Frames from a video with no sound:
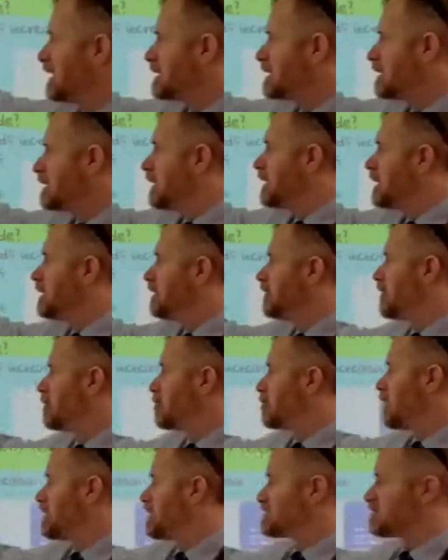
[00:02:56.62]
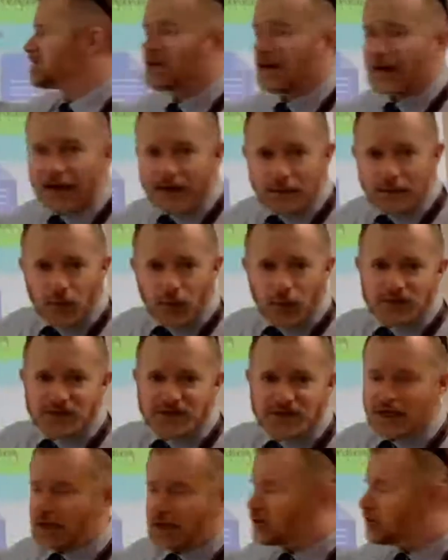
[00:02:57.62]
If the price of labour was to
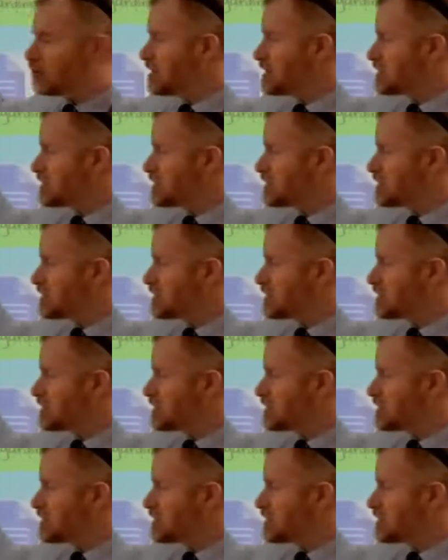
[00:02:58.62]
increase,